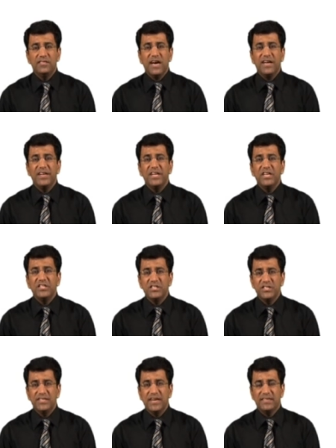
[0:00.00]
this
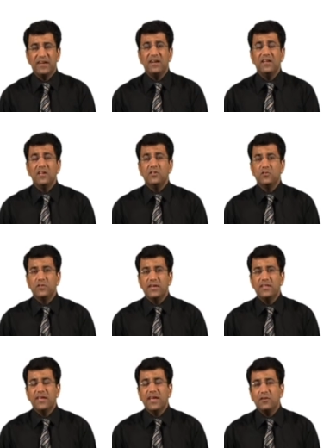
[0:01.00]
arranged data so
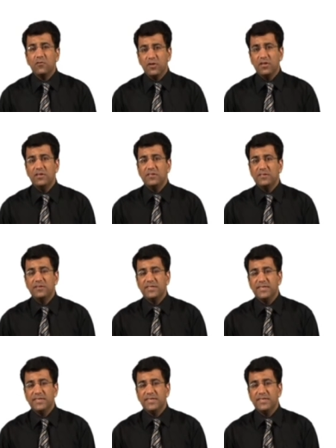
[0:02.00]
that they can quickly